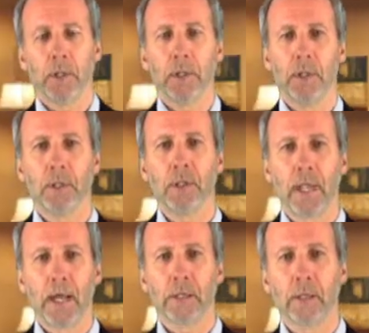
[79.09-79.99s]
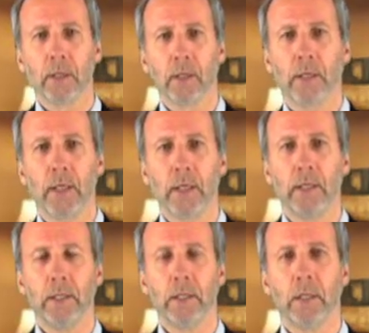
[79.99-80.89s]
is that
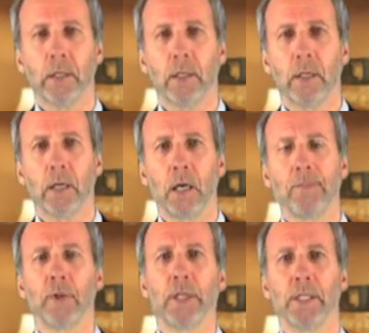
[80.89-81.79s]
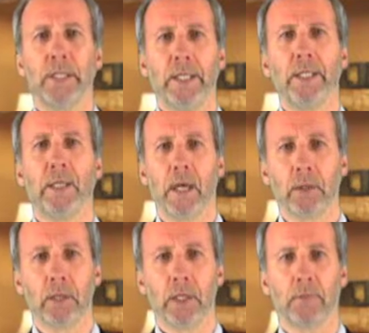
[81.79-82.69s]
they have a lot of
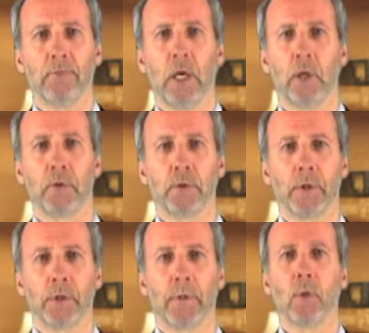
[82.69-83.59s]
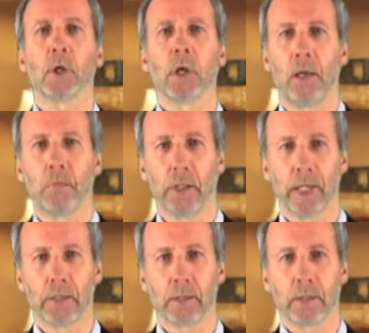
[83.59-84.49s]
detail involved. They're more
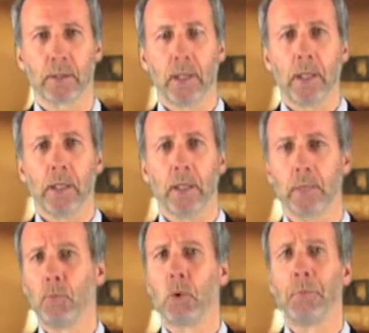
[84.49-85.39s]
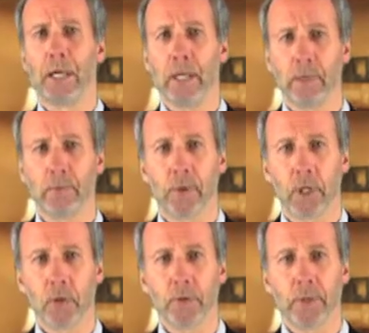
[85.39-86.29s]
complex. There's more money
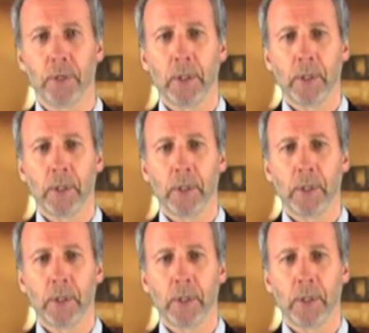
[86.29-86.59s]
involved.